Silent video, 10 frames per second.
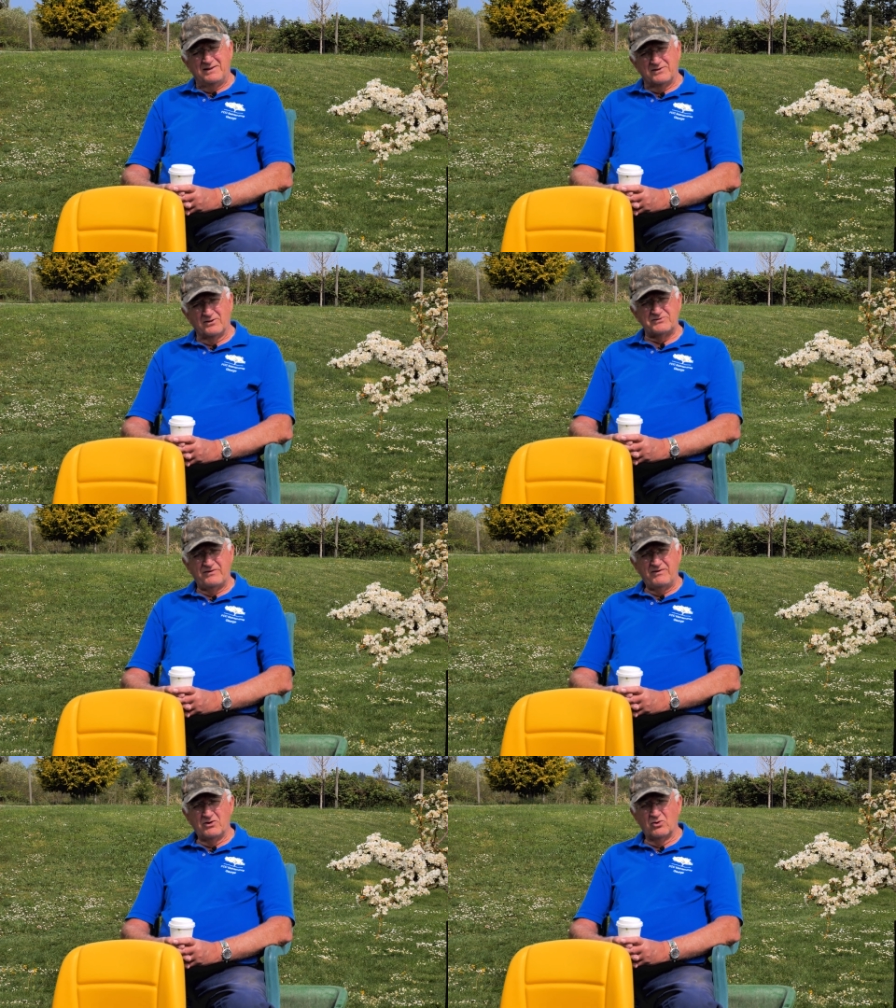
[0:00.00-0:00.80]
Those
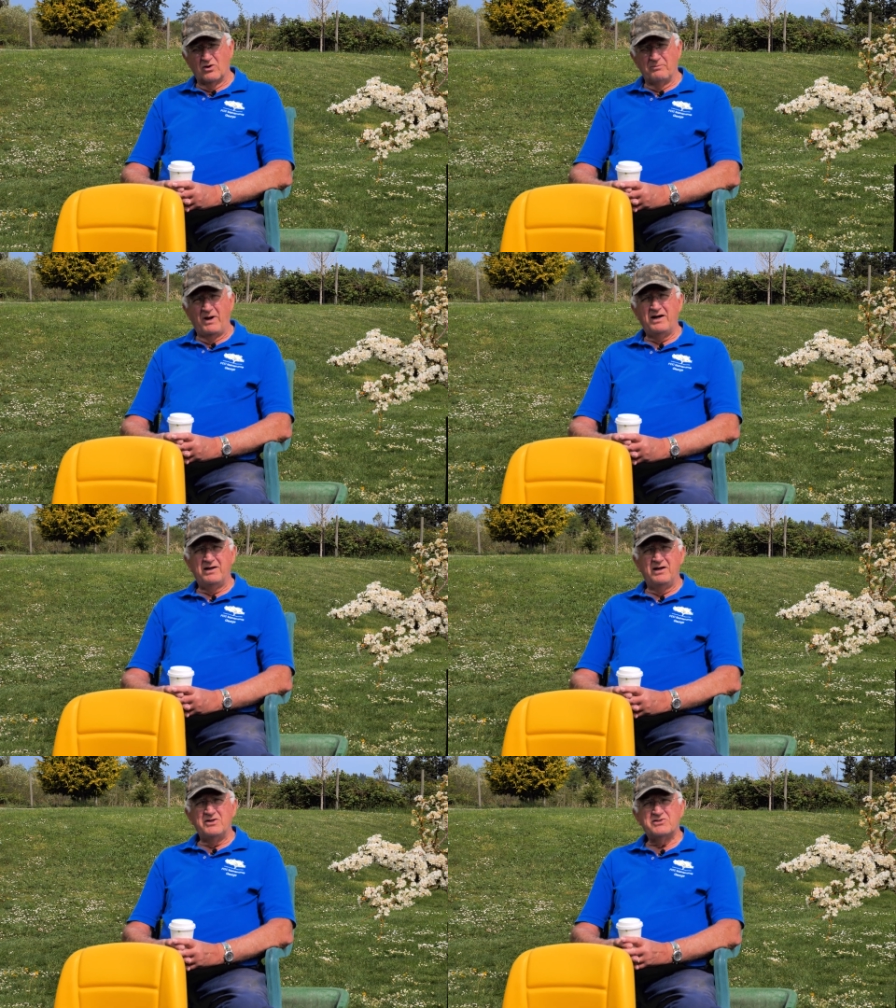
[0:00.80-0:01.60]
of you who are my
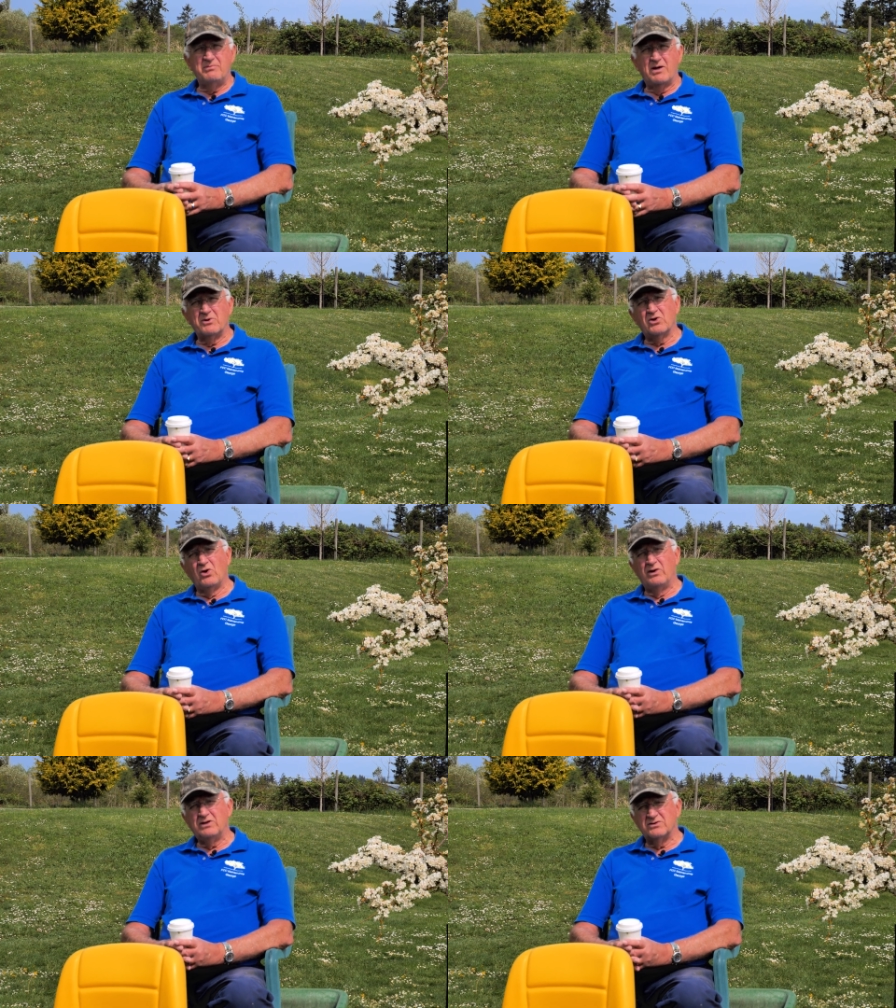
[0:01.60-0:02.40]
age remember
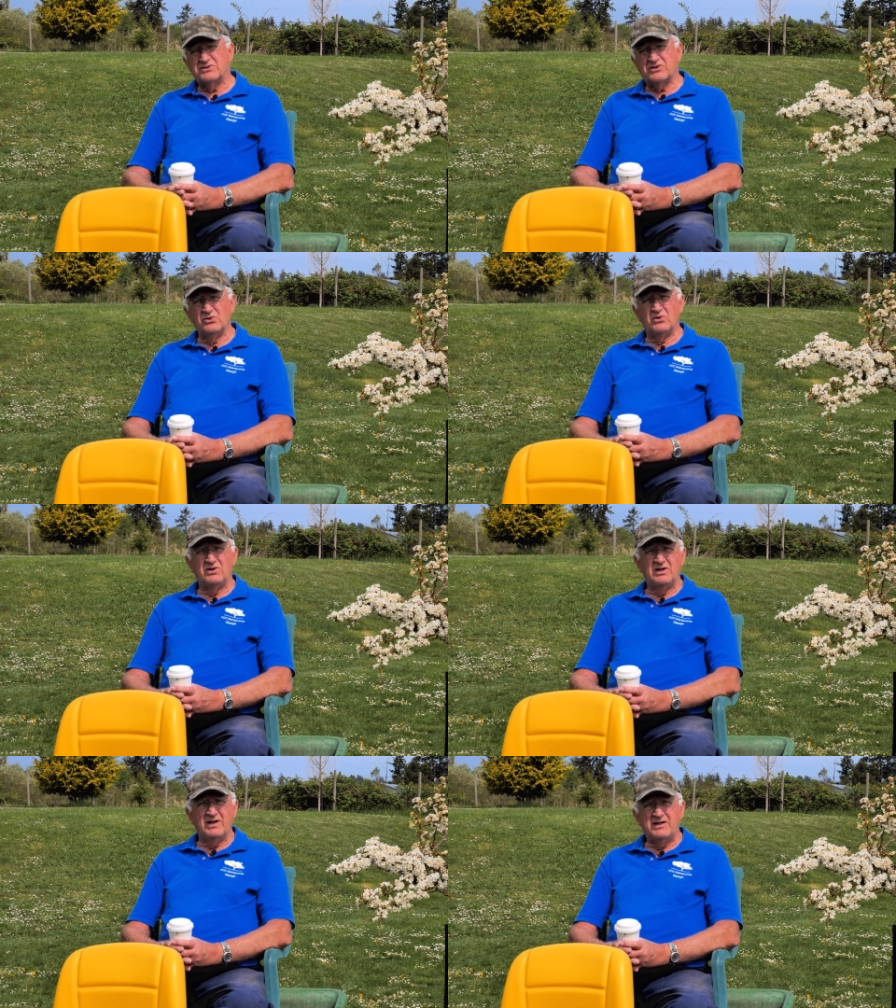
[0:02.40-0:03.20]
going to
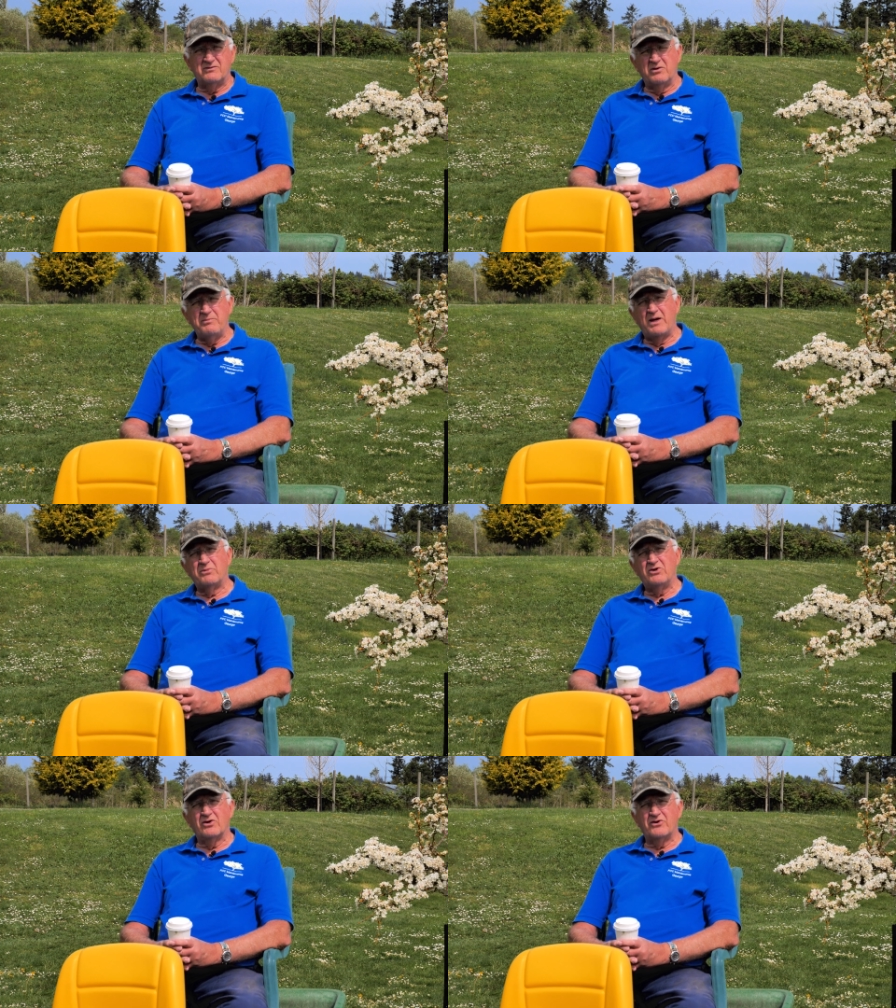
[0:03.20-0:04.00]
school and
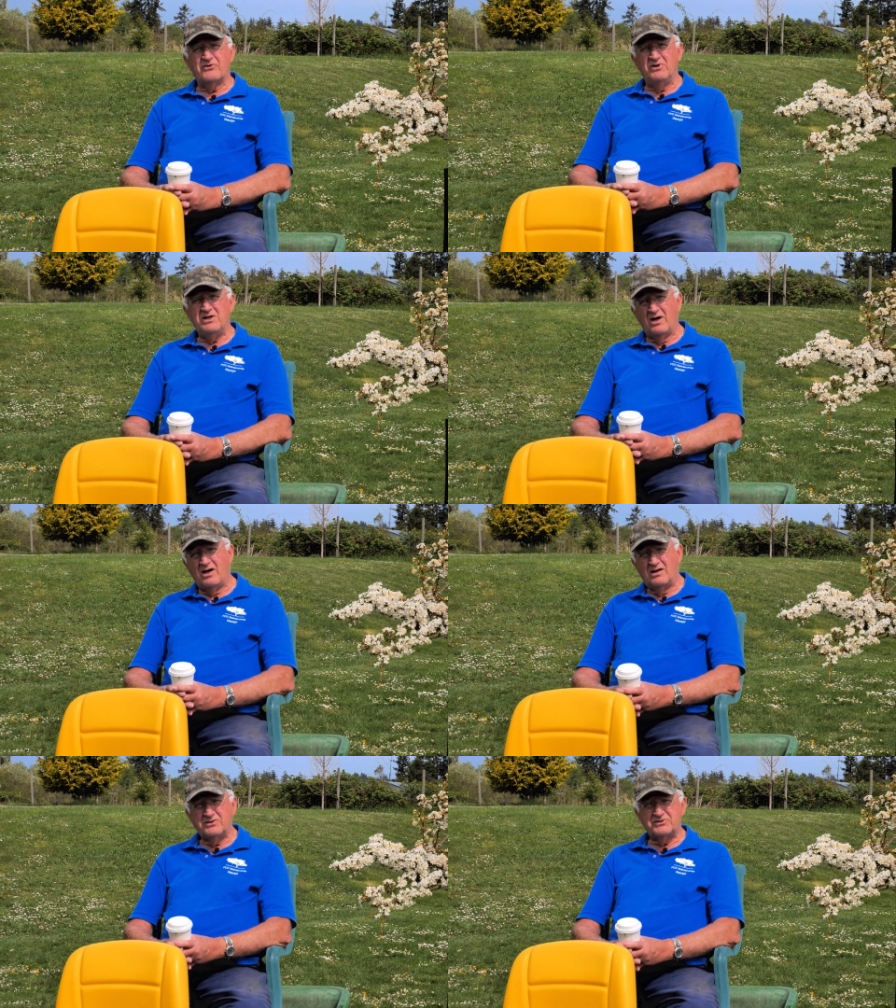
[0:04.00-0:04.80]
remember your three
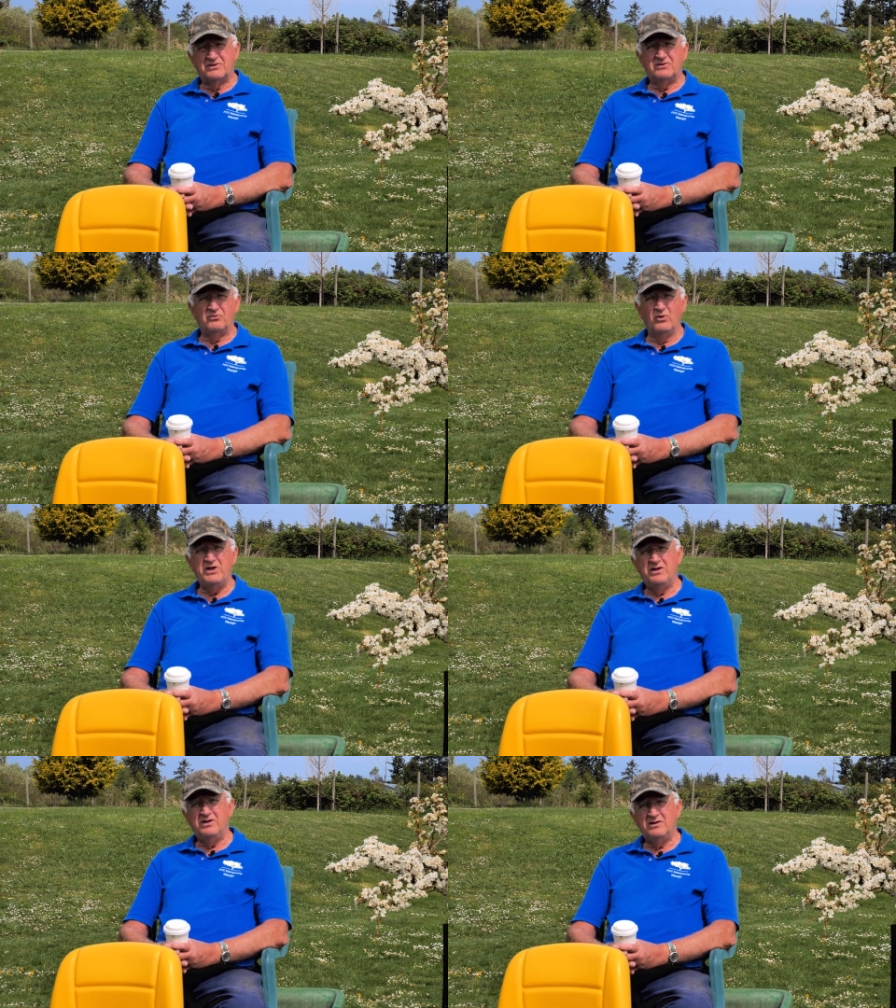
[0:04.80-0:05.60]
R's,
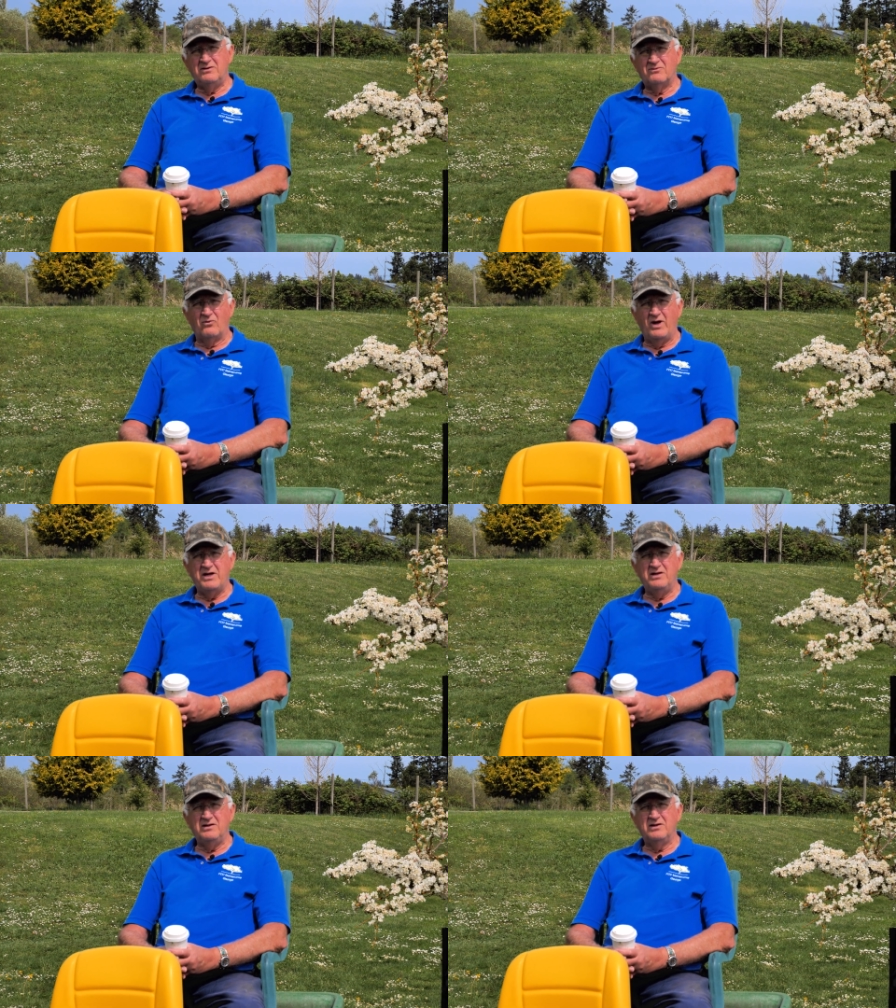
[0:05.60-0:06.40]
reading,
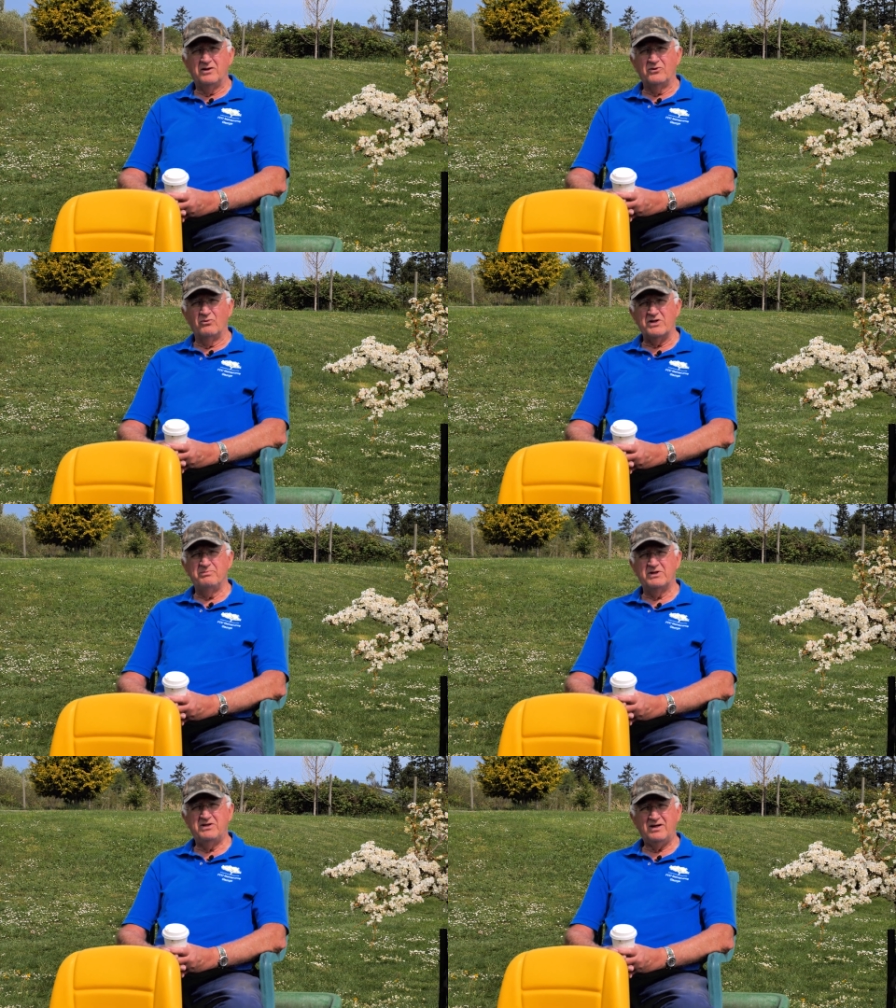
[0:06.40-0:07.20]
writing, and
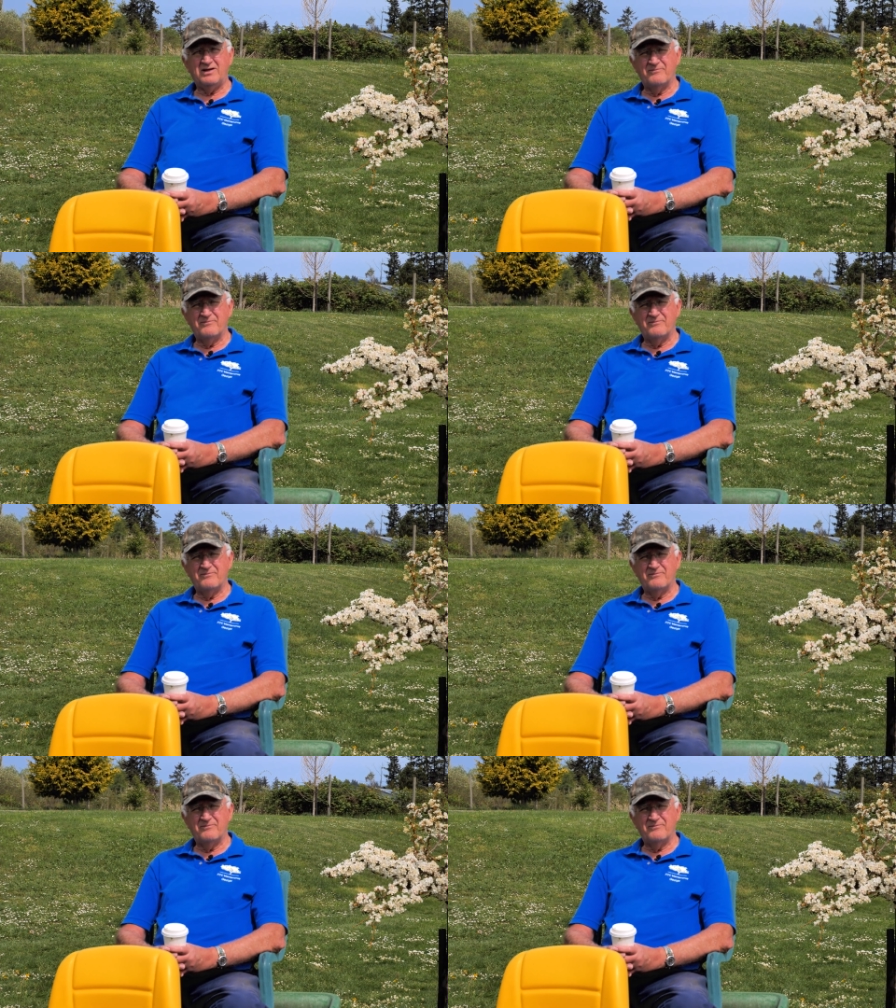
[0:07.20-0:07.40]
arithmetic?